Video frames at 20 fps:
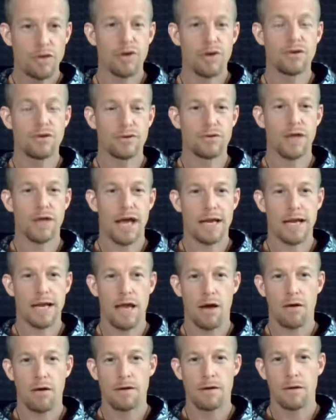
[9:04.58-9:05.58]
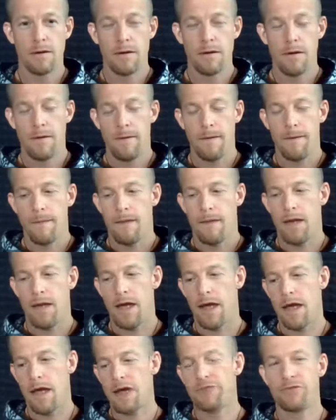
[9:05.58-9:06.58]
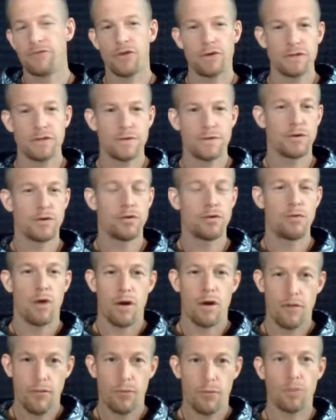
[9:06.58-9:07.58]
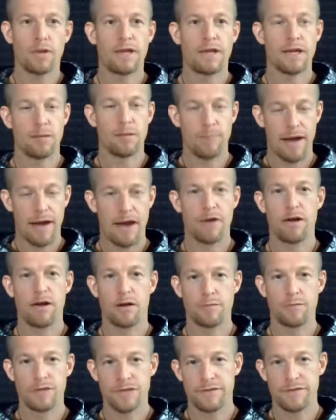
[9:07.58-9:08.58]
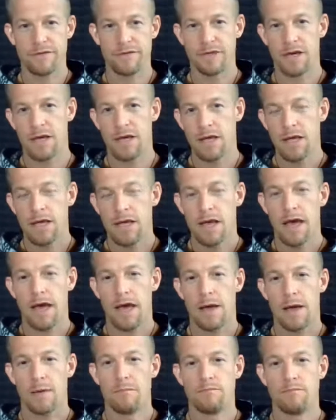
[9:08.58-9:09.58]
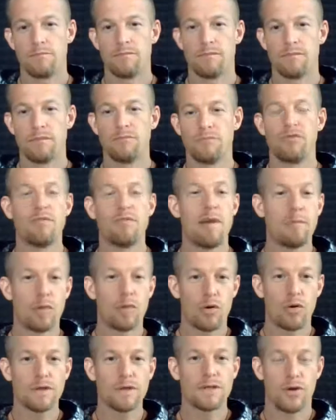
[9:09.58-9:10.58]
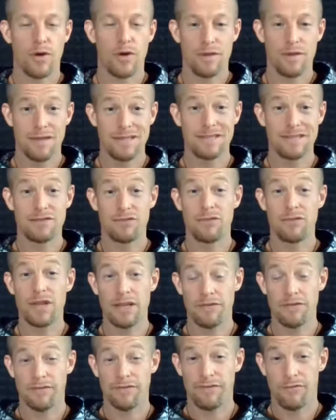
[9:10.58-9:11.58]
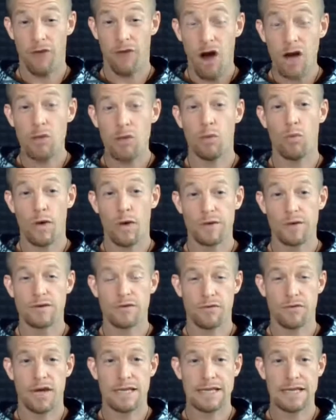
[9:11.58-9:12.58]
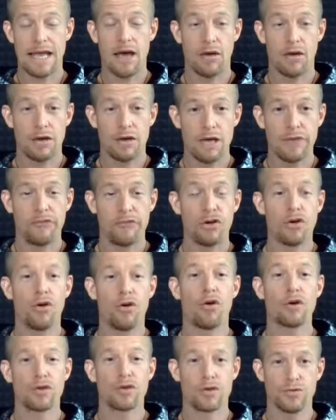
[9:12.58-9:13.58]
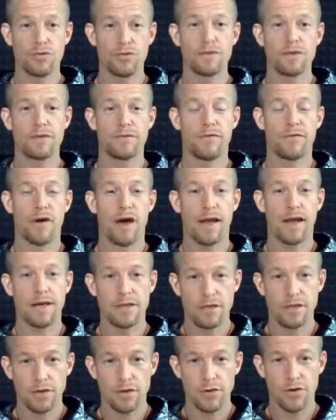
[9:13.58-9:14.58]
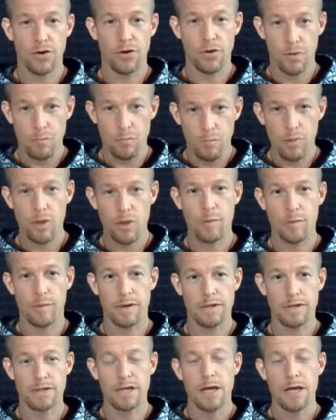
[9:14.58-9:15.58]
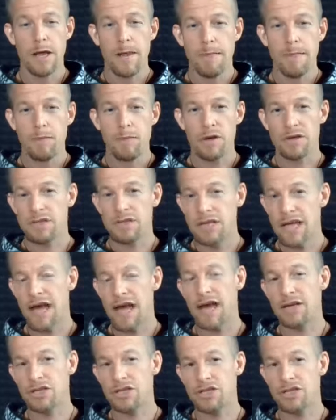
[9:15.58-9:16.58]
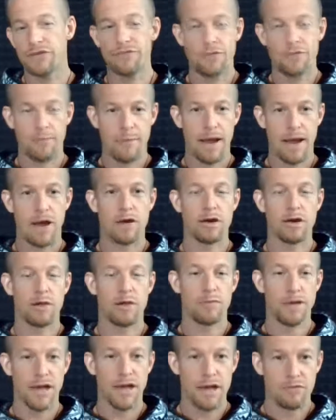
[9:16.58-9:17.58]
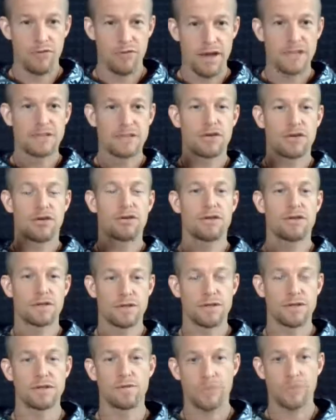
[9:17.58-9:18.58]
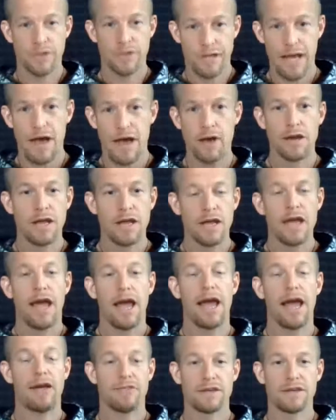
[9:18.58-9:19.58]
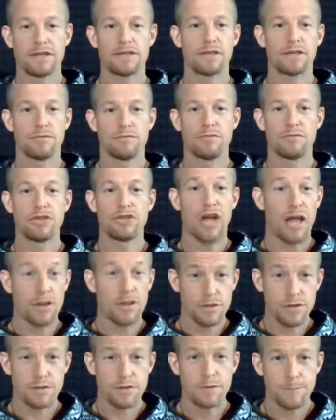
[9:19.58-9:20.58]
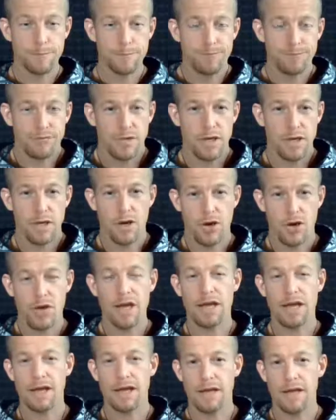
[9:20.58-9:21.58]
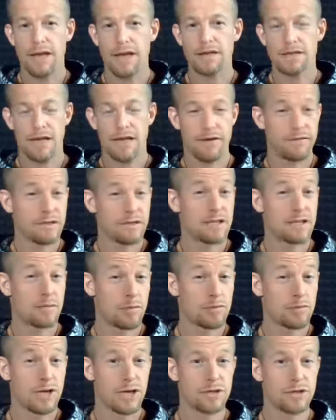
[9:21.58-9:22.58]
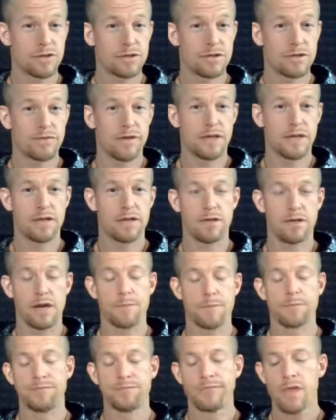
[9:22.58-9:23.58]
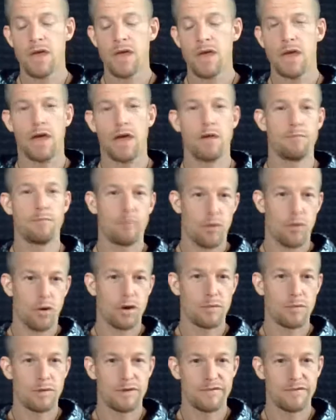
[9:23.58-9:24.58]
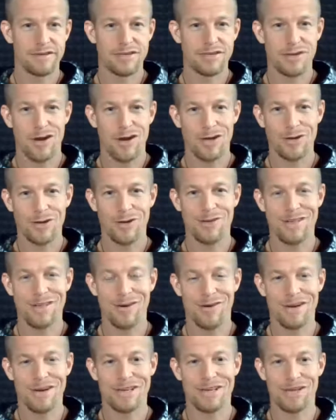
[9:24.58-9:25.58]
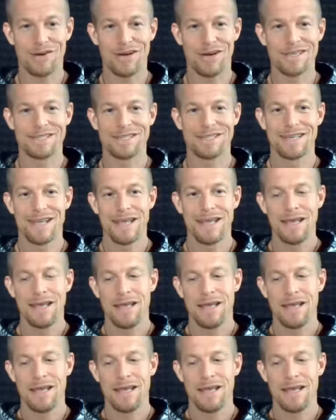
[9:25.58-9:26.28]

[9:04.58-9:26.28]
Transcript: we don't do that now. And for those of you who are a thought leader, paradigm shifter, remember also, and this is a really vital one to write down, if you're not crucified, you're not on purpose, because you can't shift the paradigm, you can't raise consciousness without having some challenges, it's having some objections effectively. On a bit of a side note there, I digress.